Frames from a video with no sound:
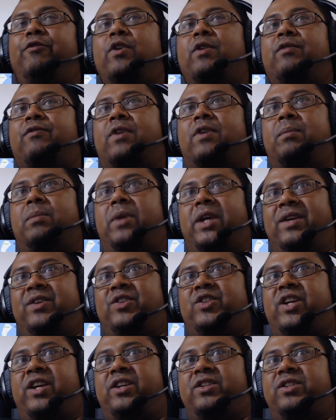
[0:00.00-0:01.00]
from
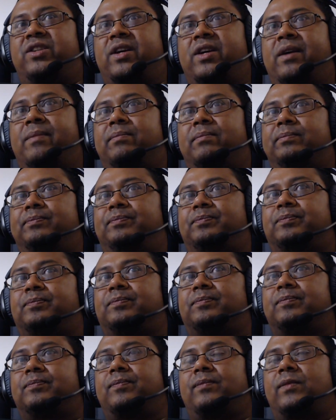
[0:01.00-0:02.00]
East Asia
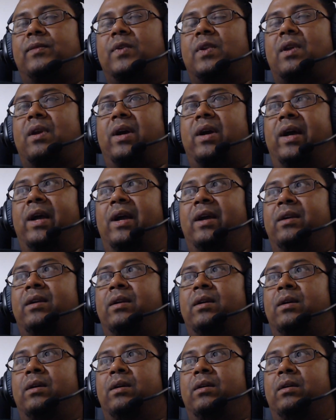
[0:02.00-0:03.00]

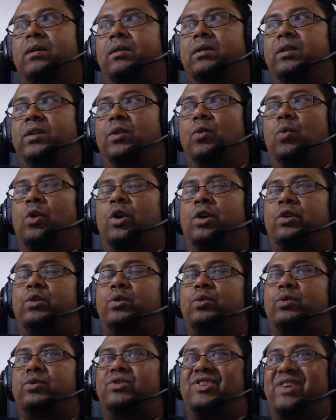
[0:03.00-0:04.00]
and you want
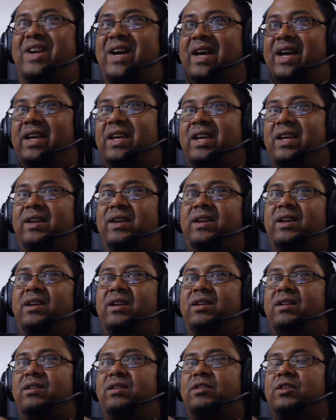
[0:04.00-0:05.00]
to
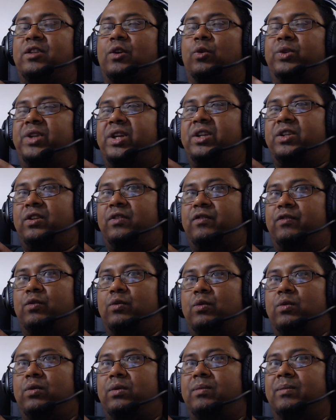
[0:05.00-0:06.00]
try South Asian
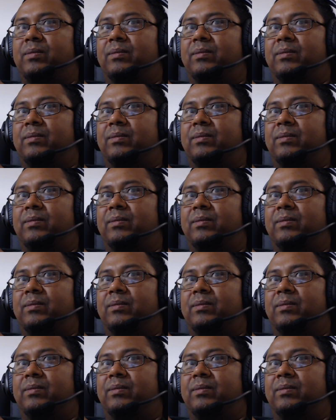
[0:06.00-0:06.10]
food,